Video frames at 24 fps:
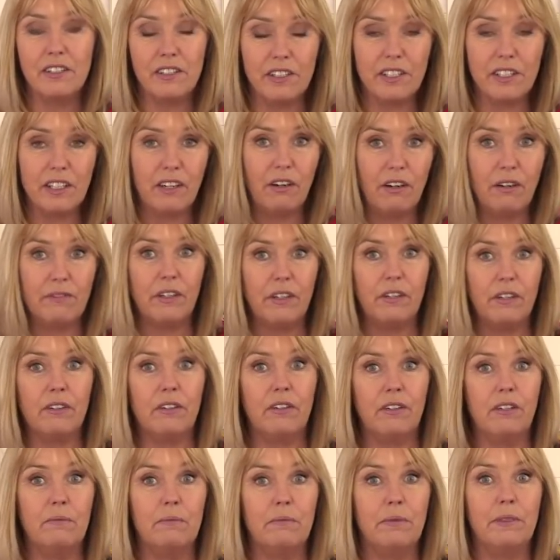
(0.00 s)
It's just the Half
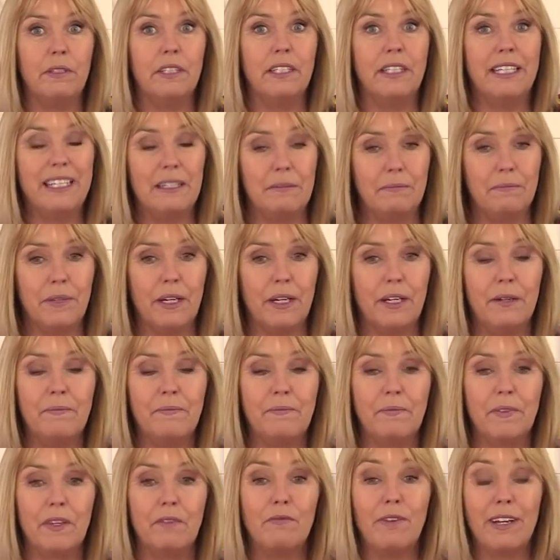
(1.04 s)
Yard Club
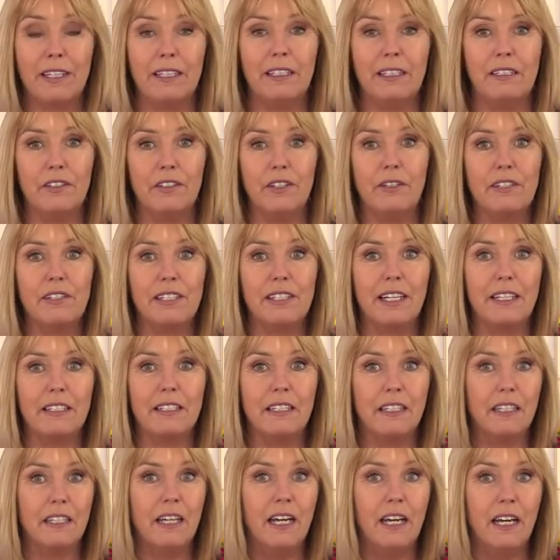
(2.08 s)
regular
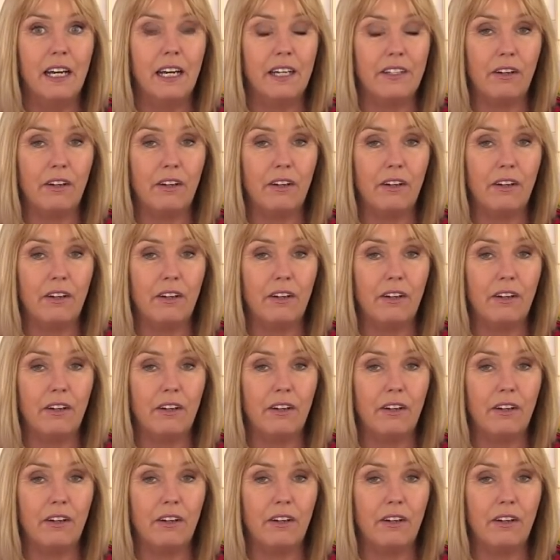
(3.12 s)
newsletter